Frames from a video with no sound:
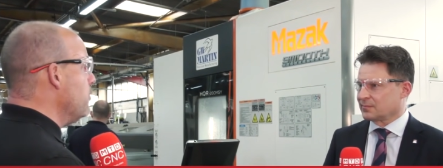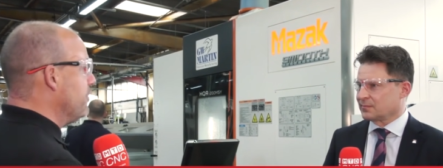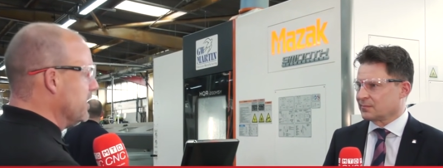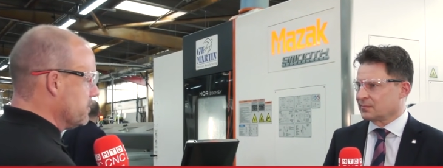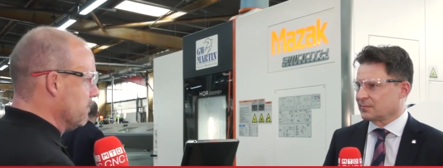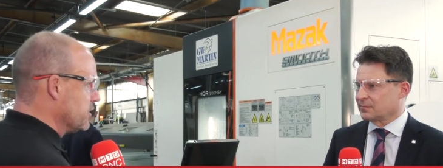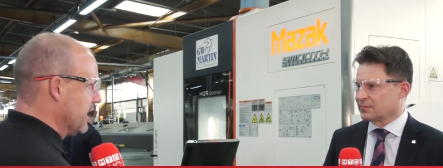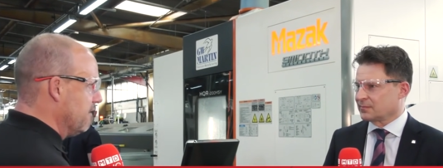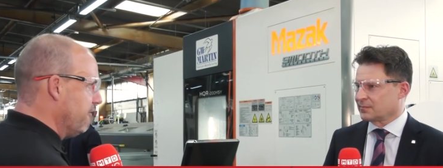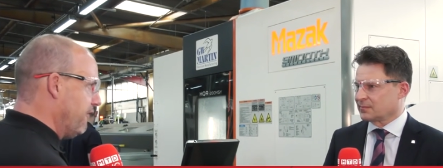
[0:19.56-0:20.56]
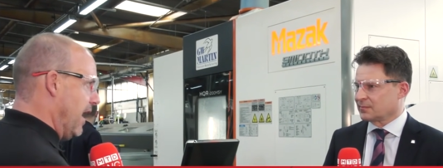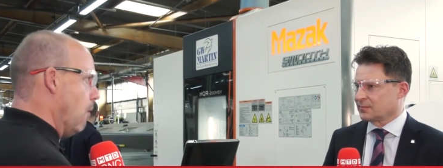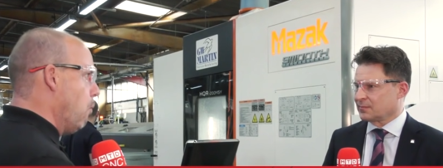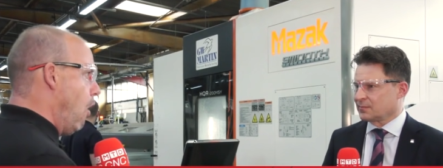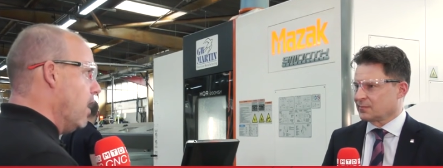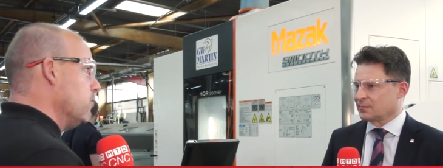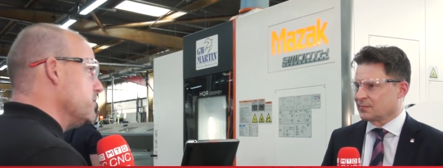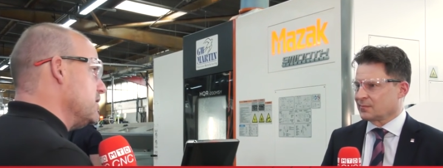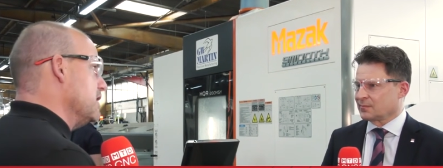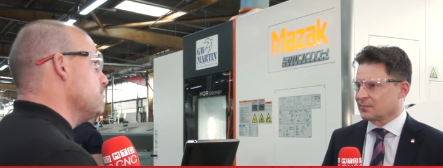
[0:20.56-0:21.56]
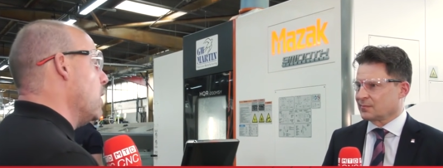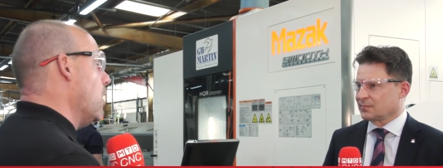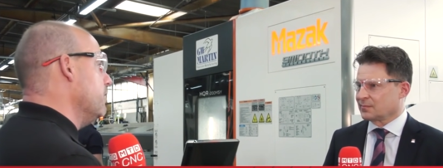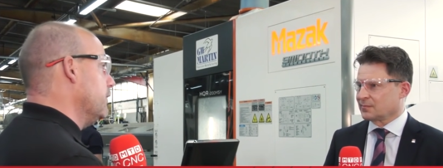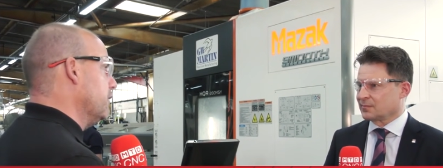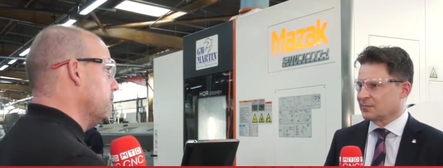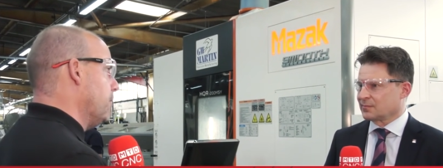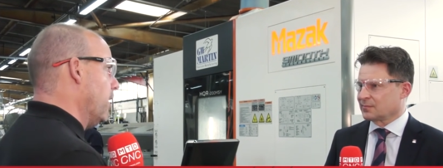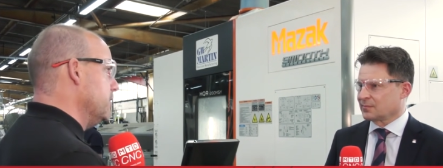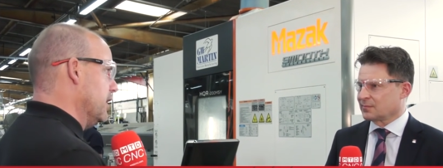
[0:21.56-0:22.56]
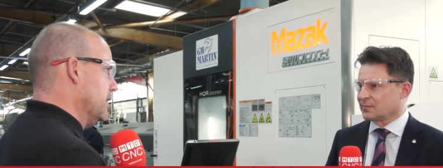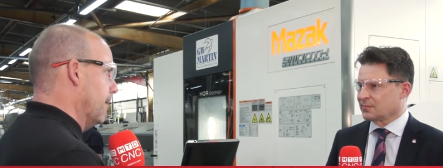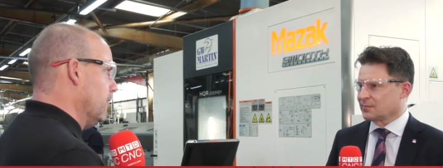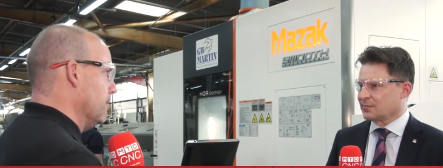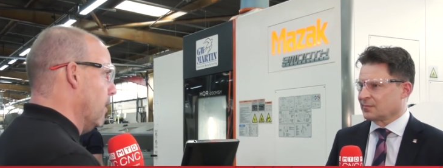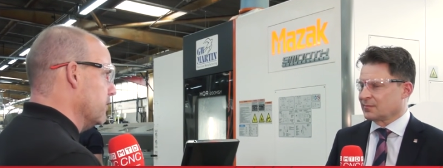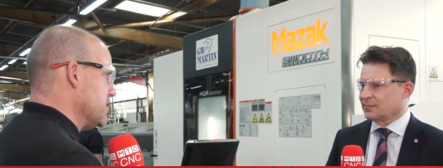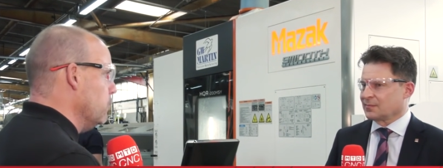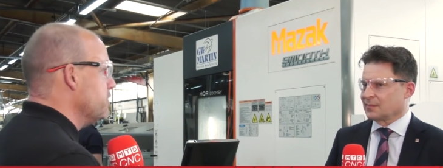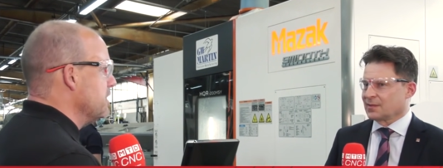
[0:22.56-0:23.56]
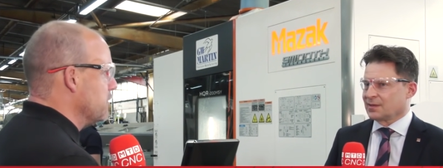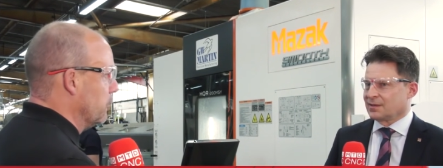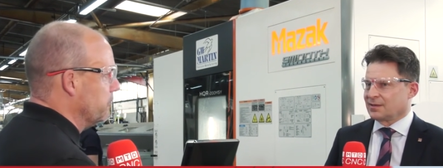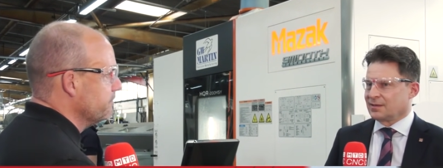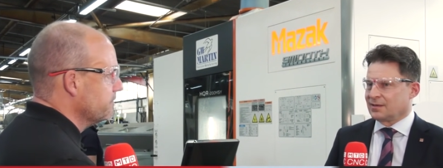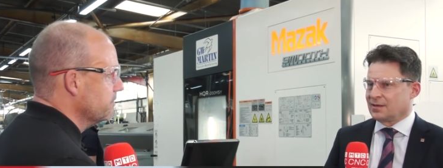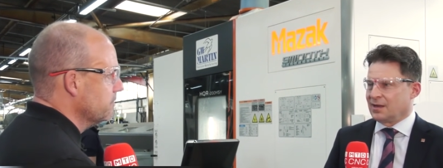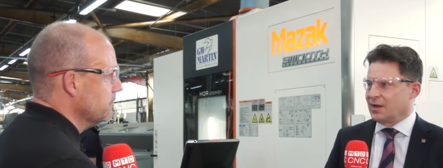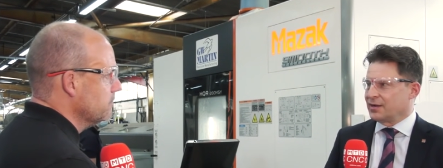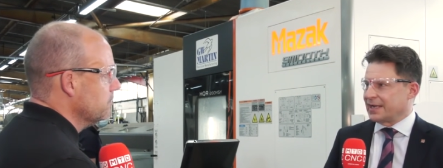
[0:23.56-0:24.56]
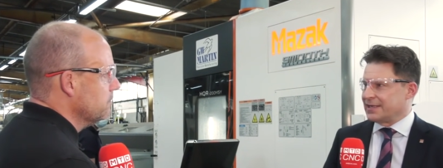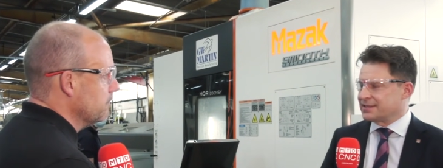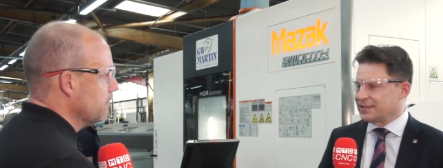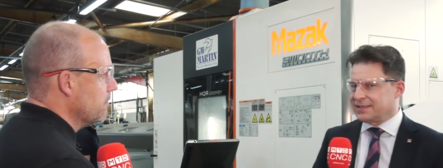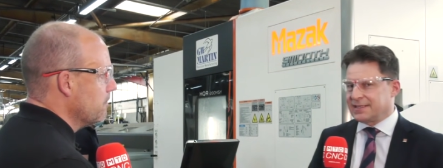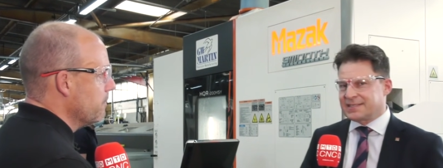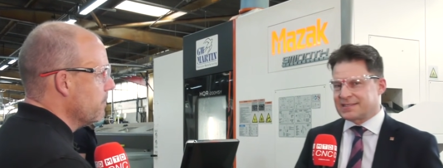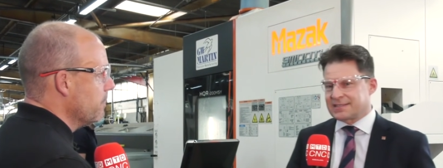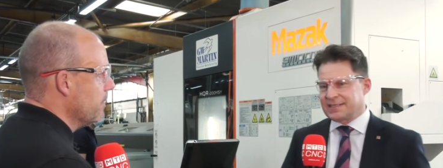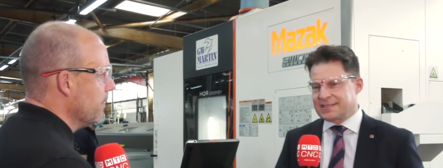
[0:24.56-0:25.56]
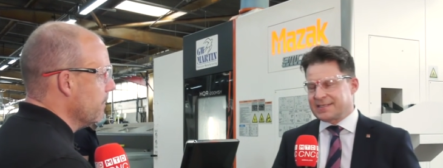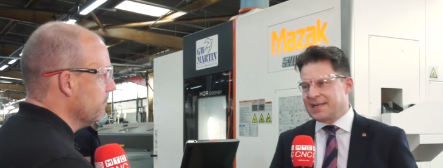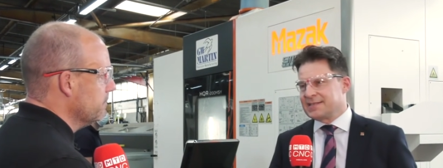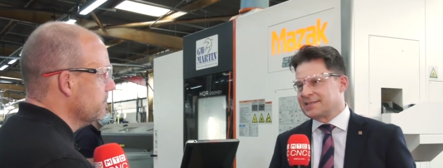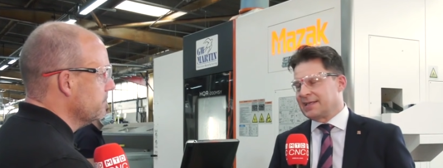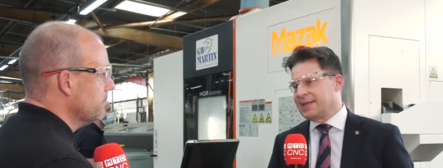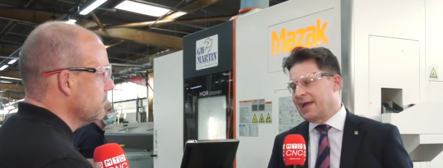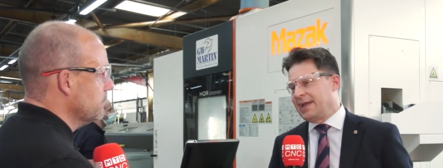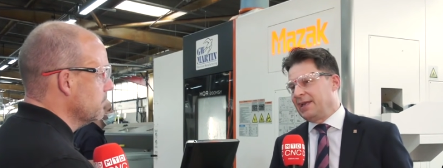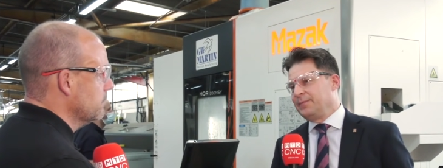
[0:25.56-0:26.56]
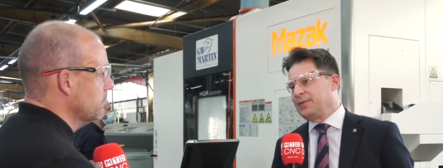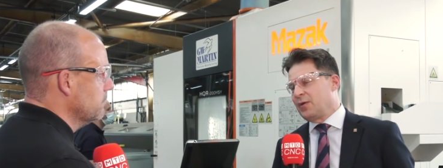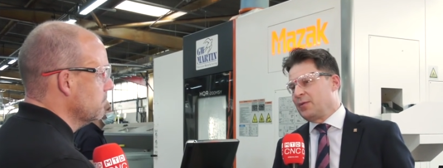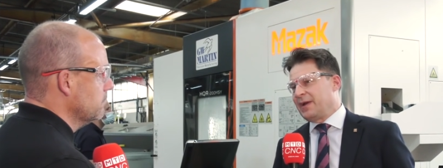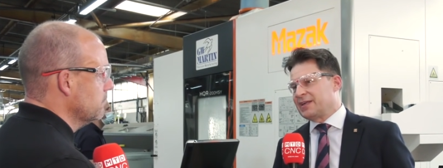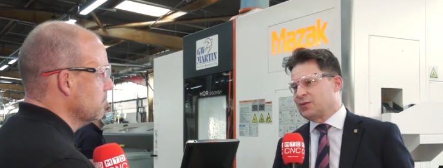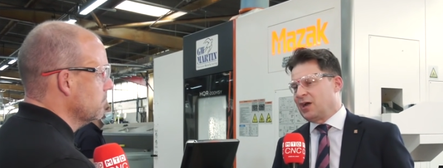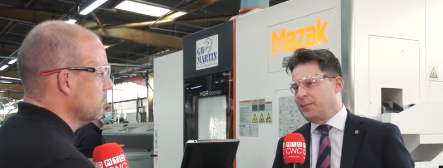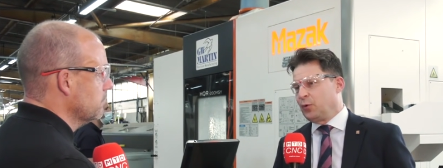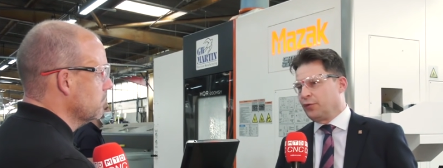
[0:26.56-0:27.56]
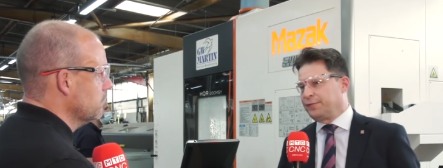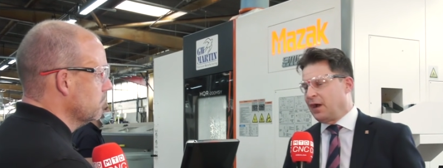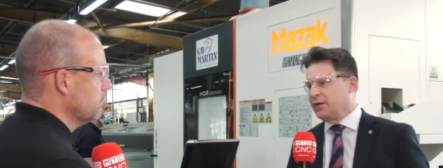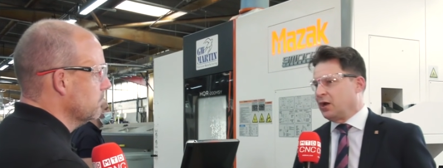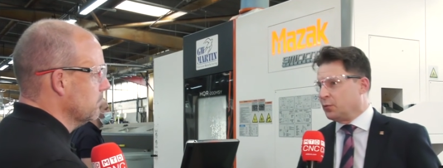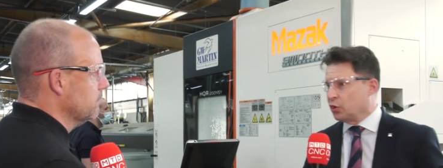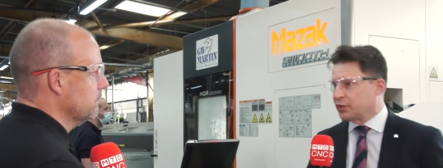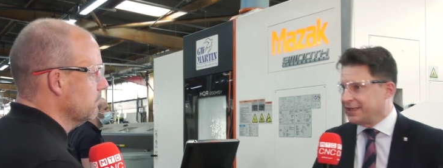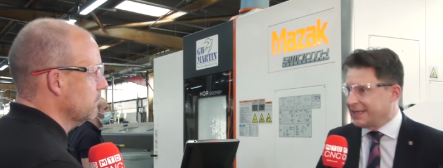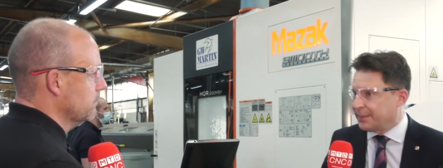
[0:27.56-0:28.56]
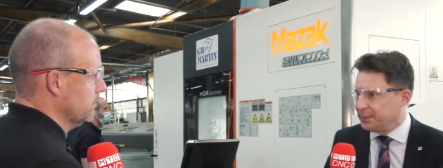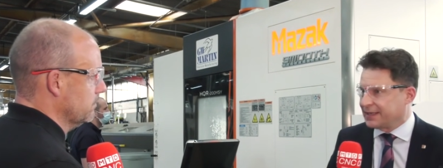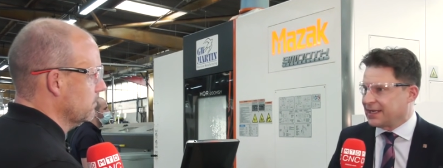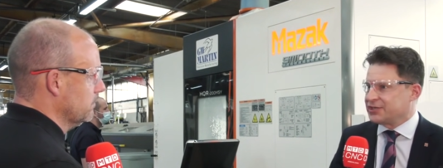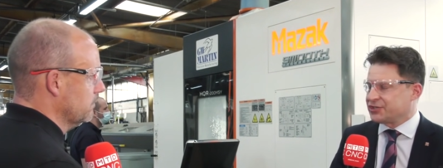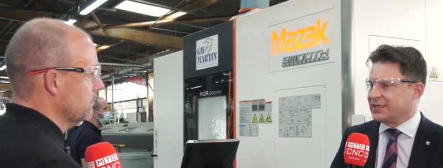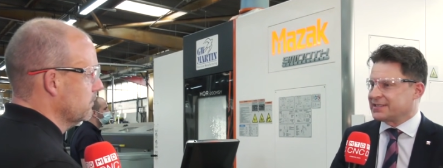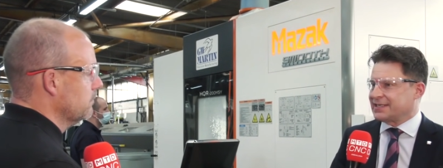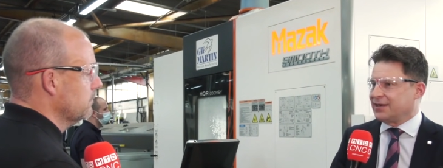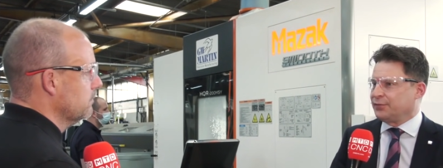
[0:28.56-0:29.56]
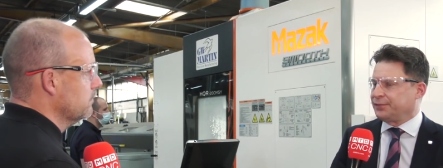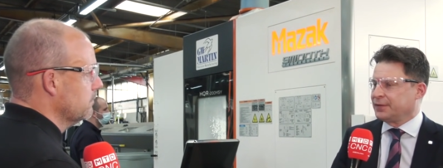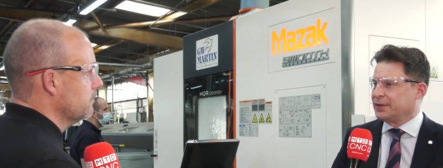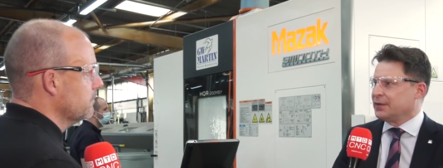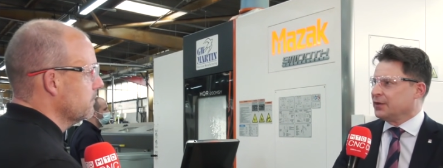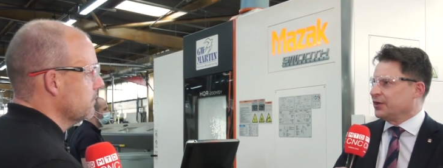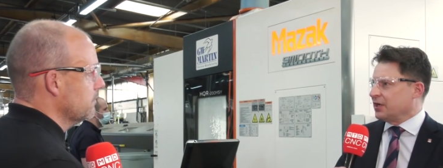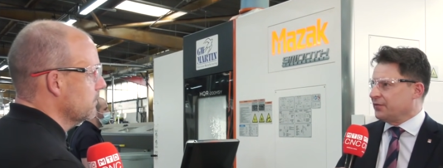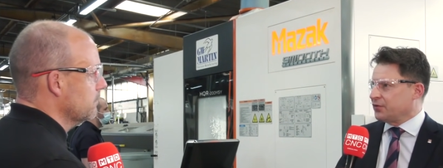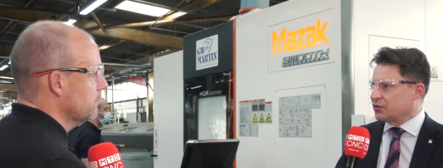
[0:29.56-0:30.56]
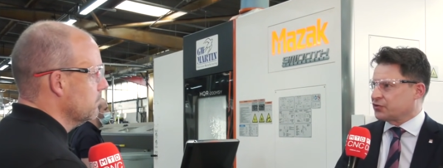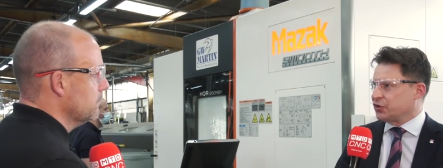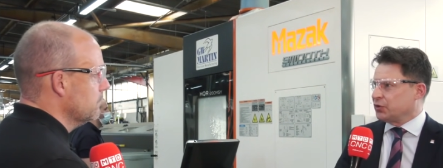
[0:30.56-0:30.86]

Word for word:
Speaker 1: would this machine fit, and why was this purchased by GW Martin? What's it do? Okay, so
Speaker 2: this stands, again, going back to our portfolio and looking at the application itself. You know, they've got